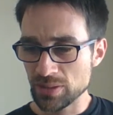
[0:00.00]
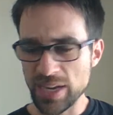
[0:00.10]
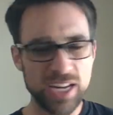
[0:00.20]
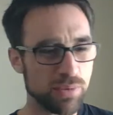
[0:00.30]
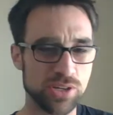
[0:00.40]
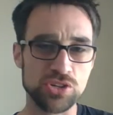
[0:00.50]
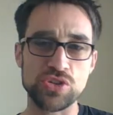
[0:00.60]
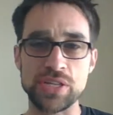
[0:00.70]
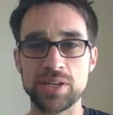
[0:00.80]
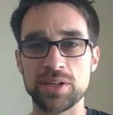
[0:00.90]
Anyone could
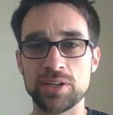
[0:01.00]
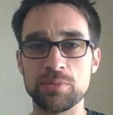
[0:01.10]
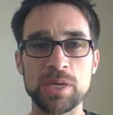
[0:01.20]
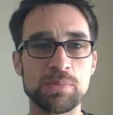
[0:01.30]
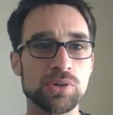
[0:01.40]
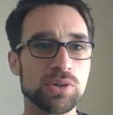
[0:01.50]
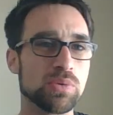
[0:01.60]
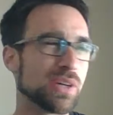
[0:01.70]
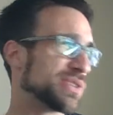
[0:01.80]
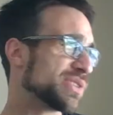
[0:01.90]
drink that, you know. People who are
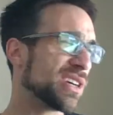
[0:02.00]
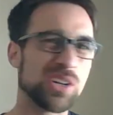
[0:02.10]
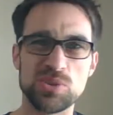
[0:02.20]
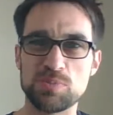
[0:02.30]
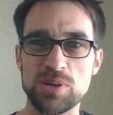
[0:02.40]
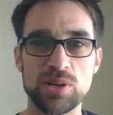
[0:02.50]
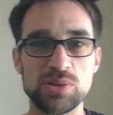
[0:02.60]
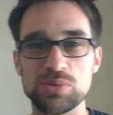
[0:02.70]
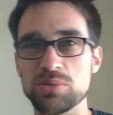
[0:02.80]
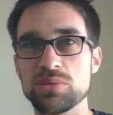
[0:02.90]
always on Carlsberg
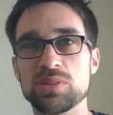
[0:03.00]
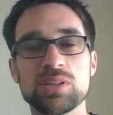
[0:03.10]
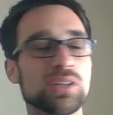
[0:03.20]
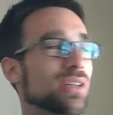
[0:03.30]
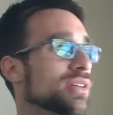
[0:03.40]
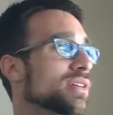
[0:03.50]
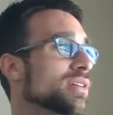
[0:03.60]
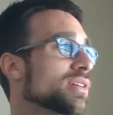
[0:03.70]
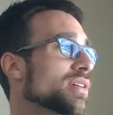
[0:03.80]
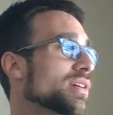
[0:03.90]
or
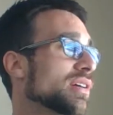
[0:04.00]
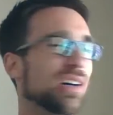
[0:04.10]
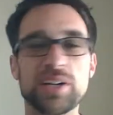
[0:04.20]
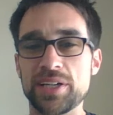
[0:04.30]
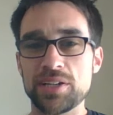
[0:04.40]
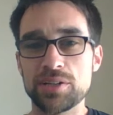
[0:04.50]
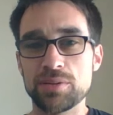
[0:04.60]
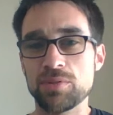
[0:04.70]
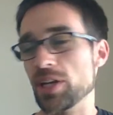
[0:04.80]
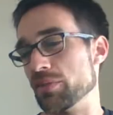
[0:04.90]

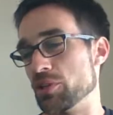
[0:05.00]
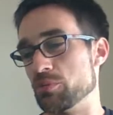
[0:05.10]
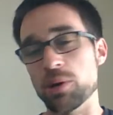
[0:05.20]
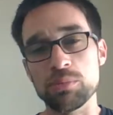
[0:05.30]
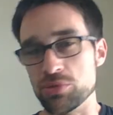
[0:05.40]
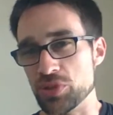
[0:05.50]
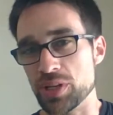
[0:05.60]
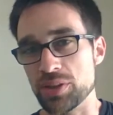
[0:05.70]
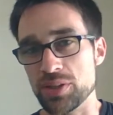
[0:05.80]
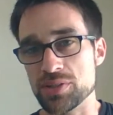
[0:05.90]
Heineken, they'd have no problem
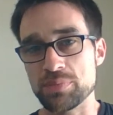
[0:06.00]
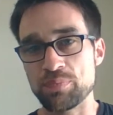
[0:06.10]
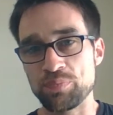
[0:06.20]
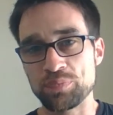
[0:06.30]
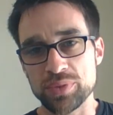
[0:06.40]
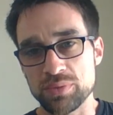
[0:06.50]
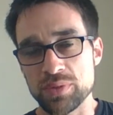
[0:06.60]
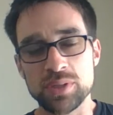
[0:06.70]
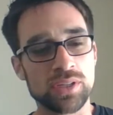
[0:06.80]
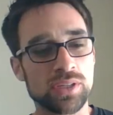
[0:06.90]
drinking this
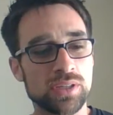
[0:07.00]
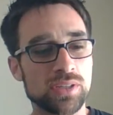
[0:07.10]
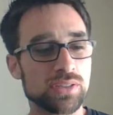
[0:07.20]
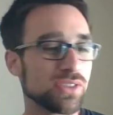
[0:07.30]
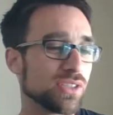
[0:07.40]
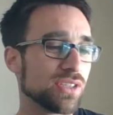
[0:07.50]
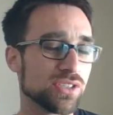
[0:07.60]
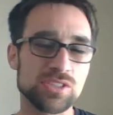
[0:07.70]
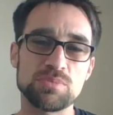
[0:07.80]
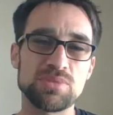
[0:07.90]
because it is
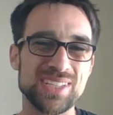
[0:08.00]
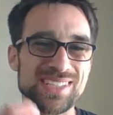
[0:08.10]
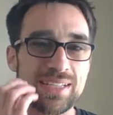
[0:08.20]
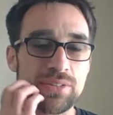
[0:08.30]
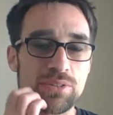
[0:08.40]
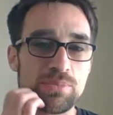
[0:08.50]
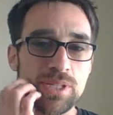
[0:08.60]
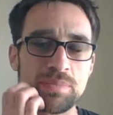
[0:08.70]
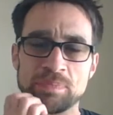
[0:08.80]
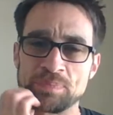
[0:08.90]
just a pretty standard
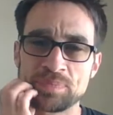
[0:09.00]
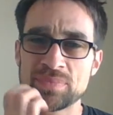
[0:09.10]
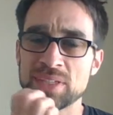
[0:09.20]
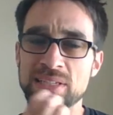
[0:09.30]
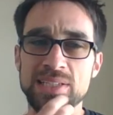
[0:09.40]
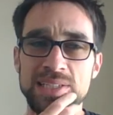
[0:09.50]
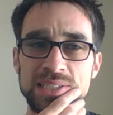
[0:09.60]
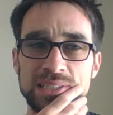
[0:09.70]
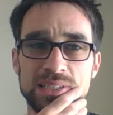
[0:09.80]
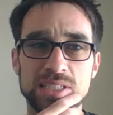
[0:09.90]
beer.
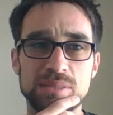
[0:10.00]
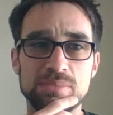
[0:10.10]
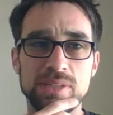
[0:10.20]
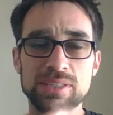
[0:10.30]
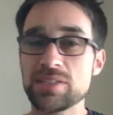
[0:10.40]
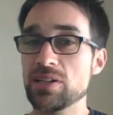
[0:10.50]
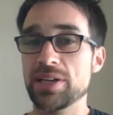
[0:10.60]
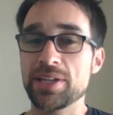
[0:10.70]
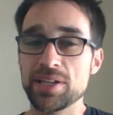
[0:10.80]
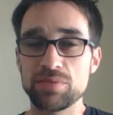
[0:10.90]
I did
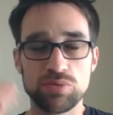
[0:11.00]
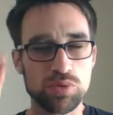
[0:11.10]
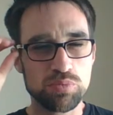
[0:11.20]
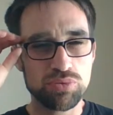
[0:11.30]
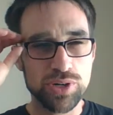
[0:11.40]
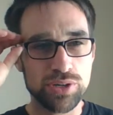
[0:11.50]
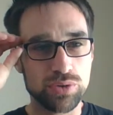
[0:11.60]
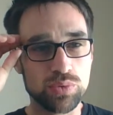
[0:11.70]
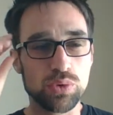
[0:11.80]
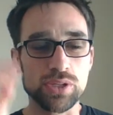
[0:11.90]
like it. I thought it was pretty good
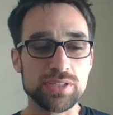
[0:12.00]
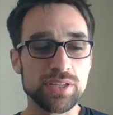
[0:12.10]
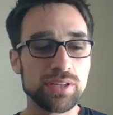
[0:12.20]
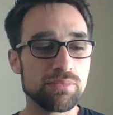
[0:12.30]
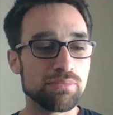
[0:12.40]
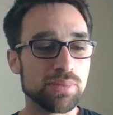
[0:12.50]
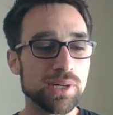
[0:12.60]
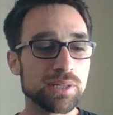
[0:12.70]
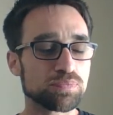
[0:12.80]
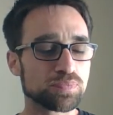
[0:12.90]
quality,
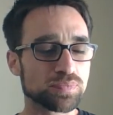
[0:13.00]
but